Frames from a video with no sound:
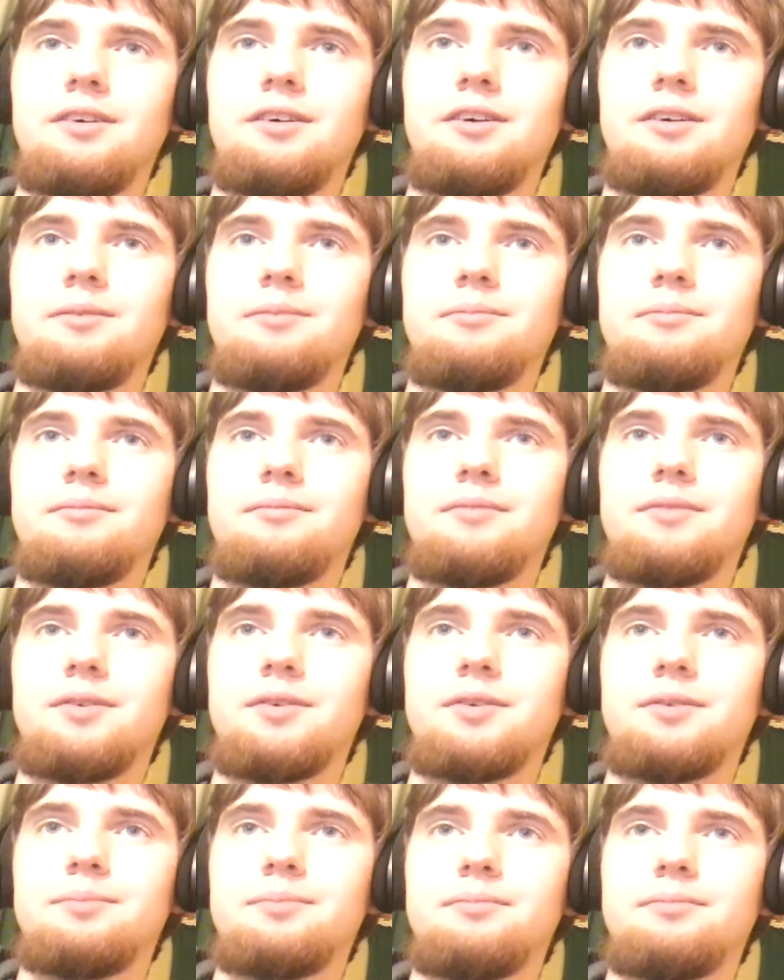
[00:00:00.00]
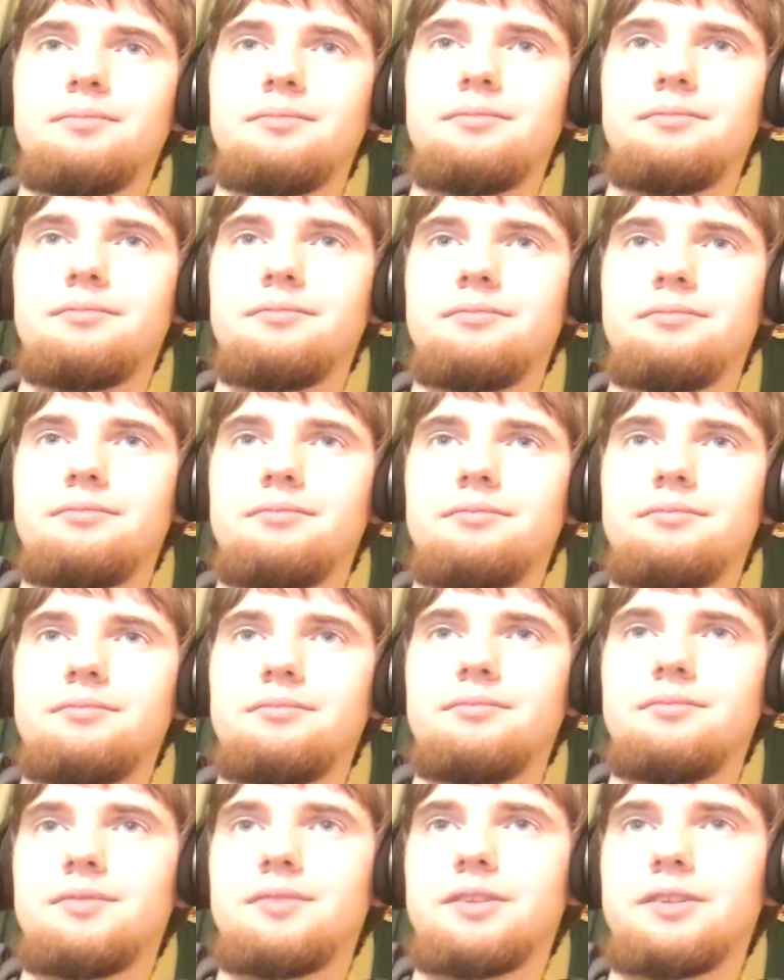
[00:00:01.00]
Up, you,
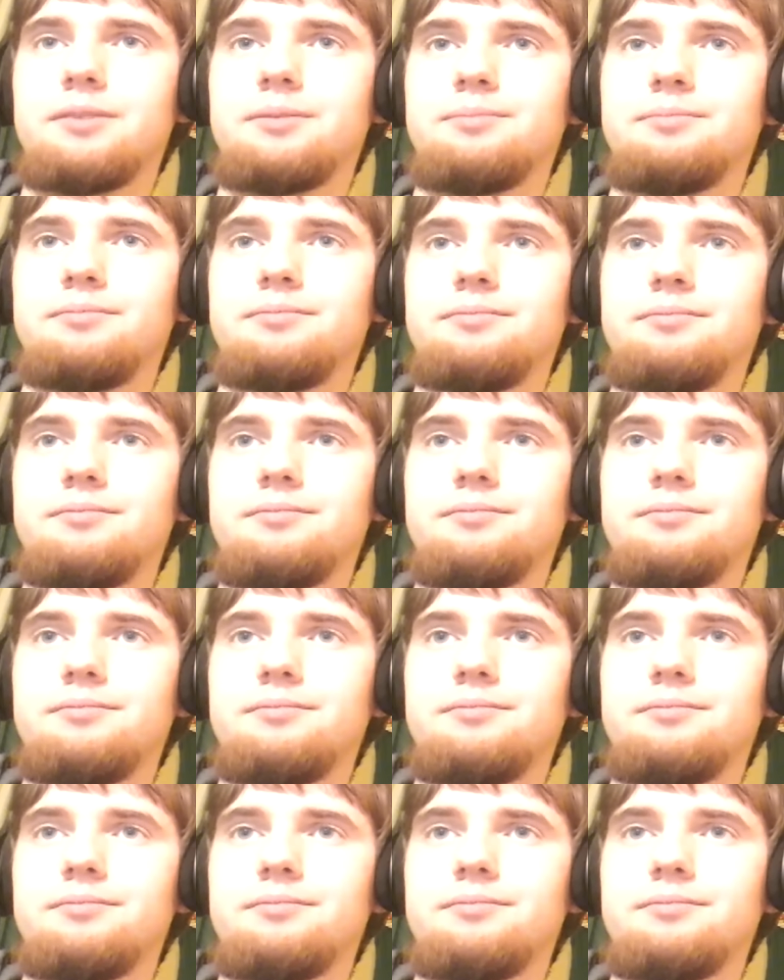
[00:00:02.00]
yep, yep.